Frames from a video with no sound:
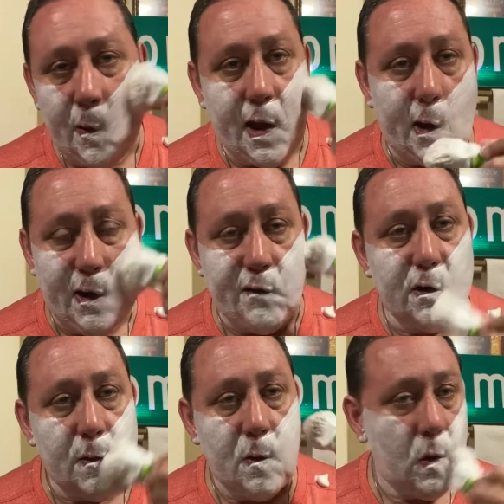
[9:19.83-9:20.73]

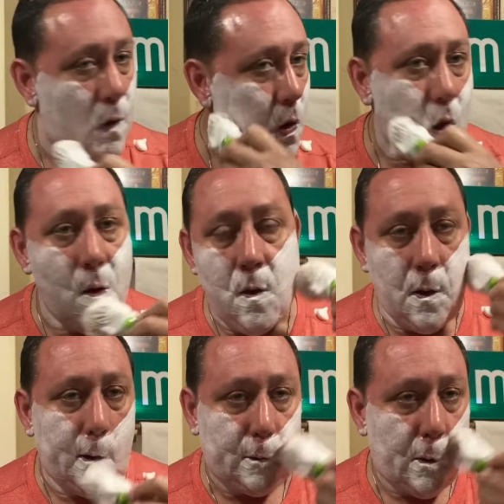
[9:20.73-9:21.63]
However,
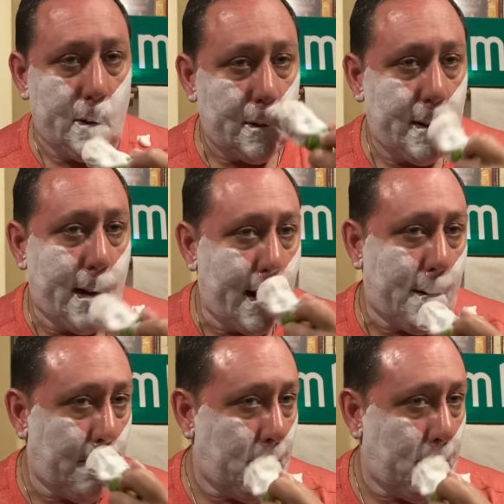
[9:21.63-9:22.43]
it's whether or not